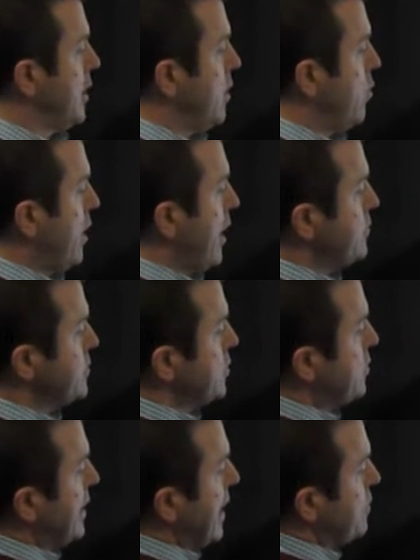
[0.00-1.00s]
It would
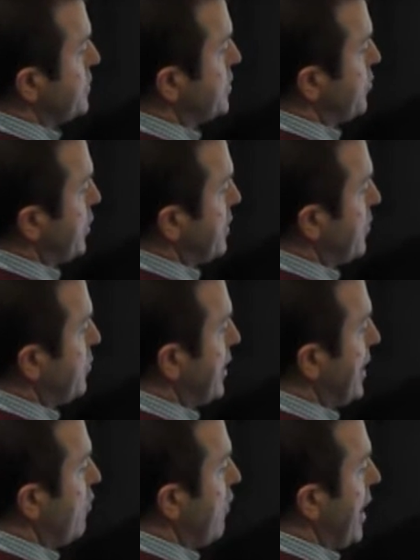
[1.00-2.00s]
also allow us to bring the
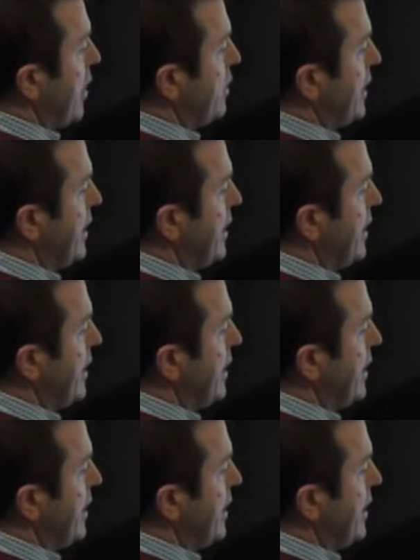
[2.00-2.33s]
playground